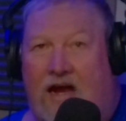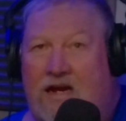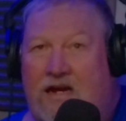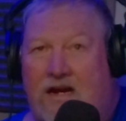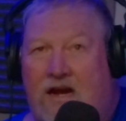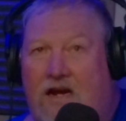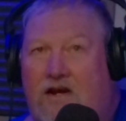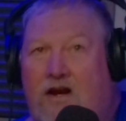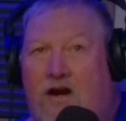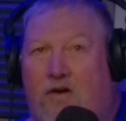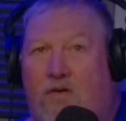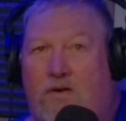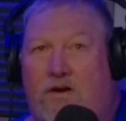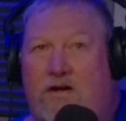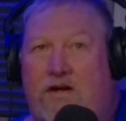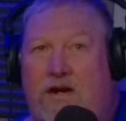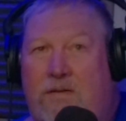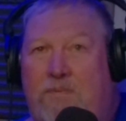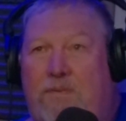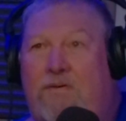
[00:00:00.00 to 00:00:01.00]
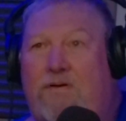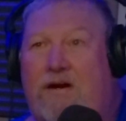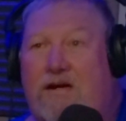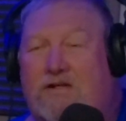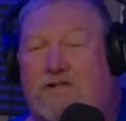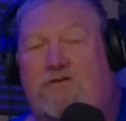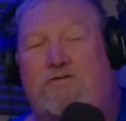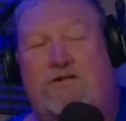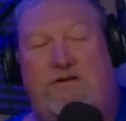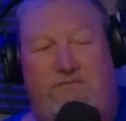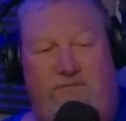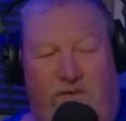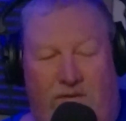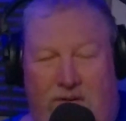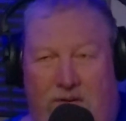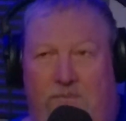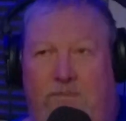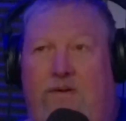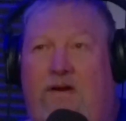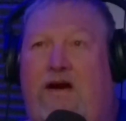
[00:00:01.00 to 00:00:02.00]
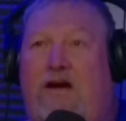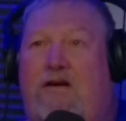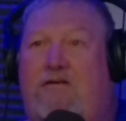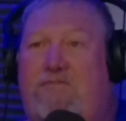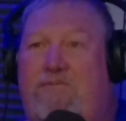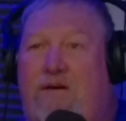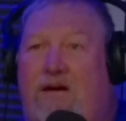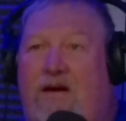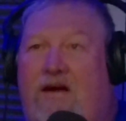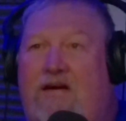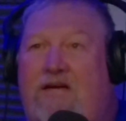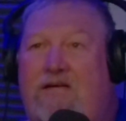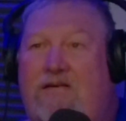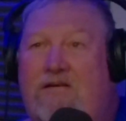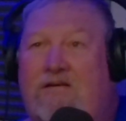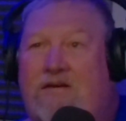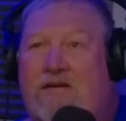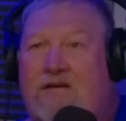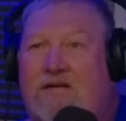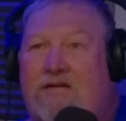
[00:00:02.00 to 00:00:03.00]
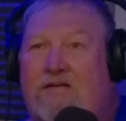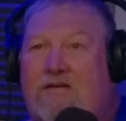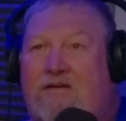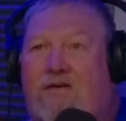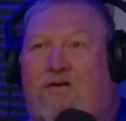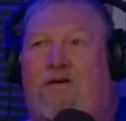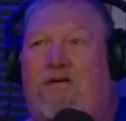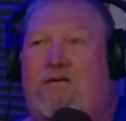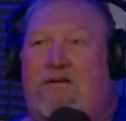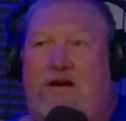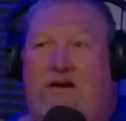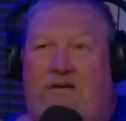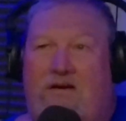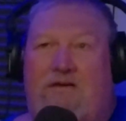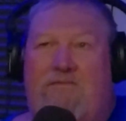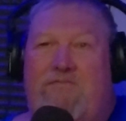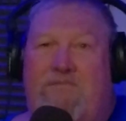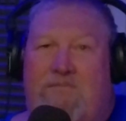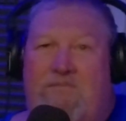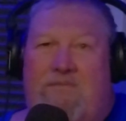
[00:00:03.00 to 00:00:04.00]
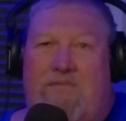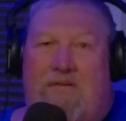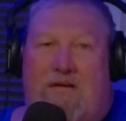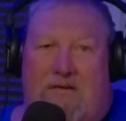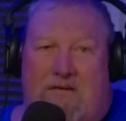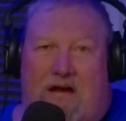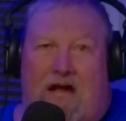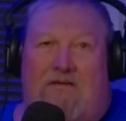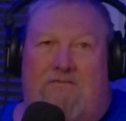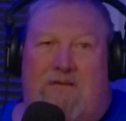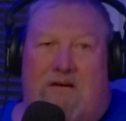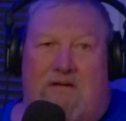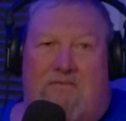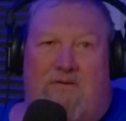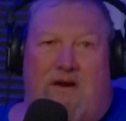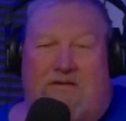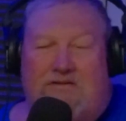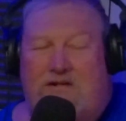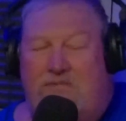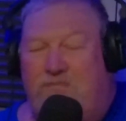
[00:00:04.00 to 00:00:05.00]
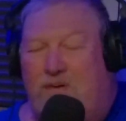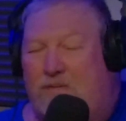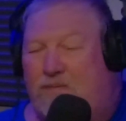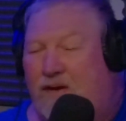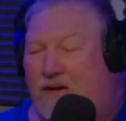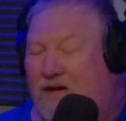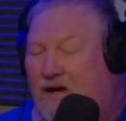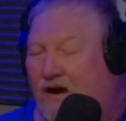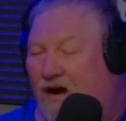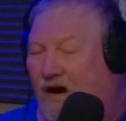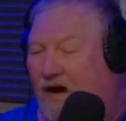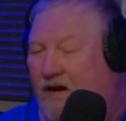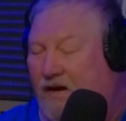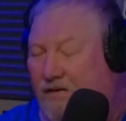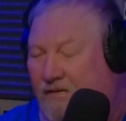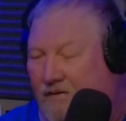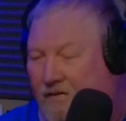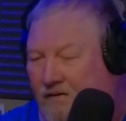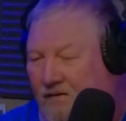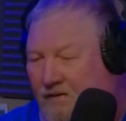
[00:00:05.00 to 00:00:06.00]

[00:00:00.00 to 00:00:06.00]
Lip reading: I did not know Ricky Perez, who's a former player of mine, or when I was at Burbank High,